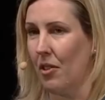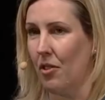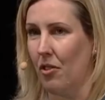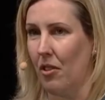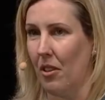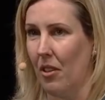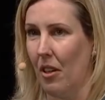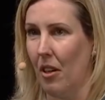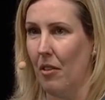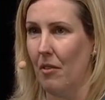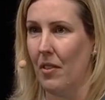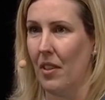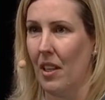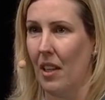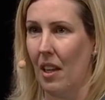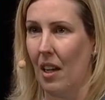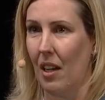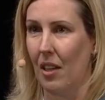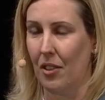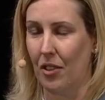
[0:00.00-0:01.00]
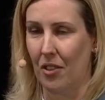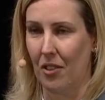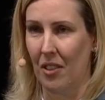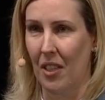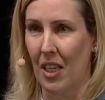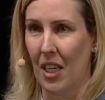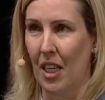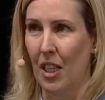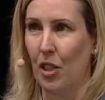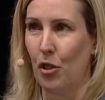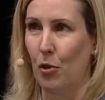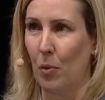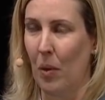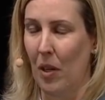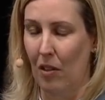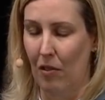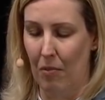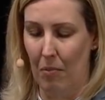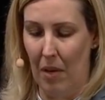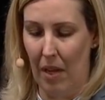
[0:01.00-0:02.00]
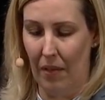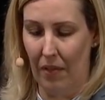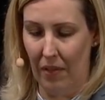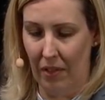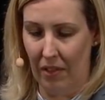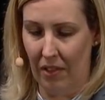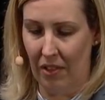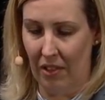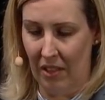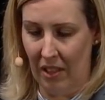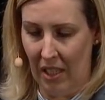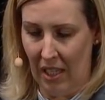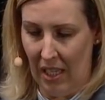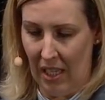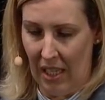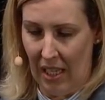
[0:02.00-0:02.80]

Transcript: a restaurant over the last 12 months.